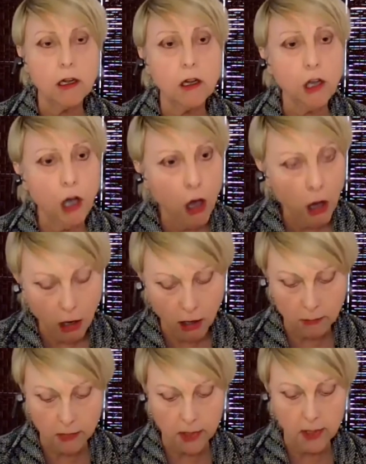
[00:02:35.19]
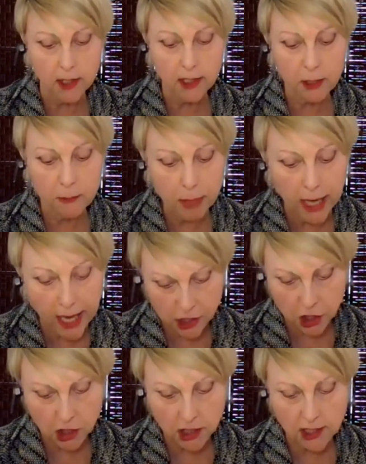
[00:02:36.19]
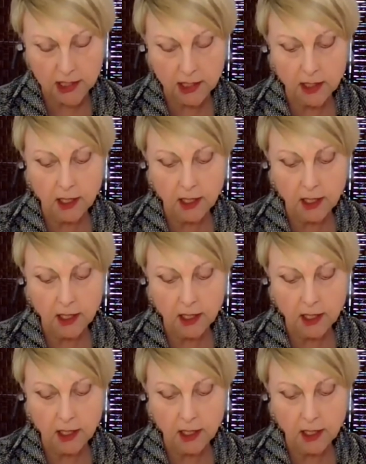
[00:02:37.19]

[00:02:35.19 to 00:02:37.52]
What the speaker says: calm, compassionate